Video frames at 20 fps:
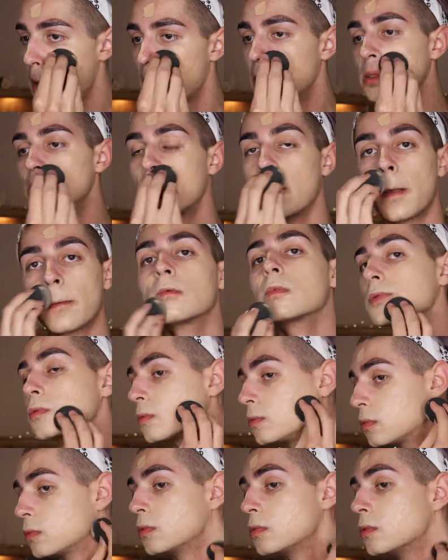because I
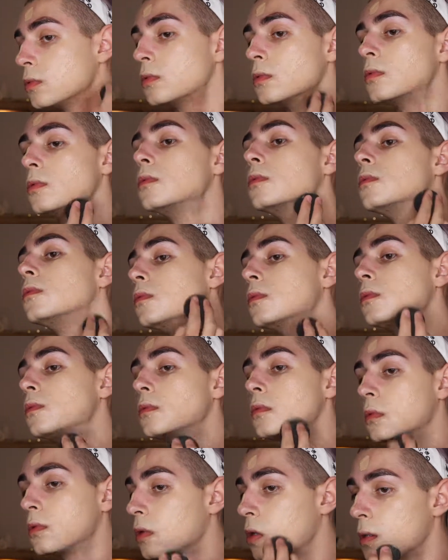feel like I get more
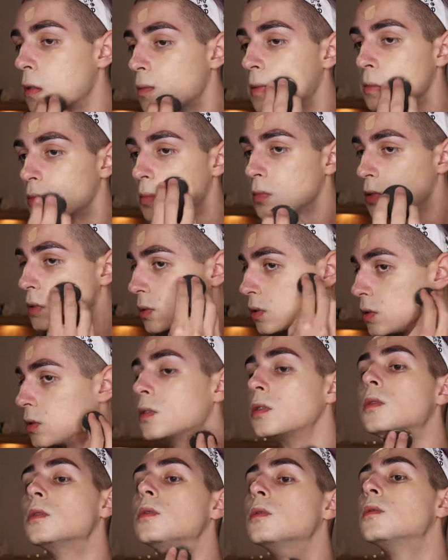coverage out of my
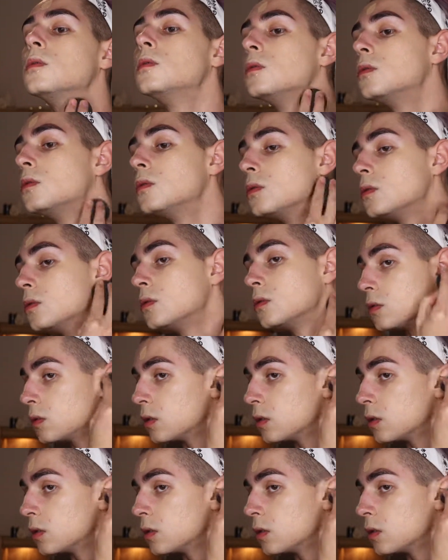foundation this way.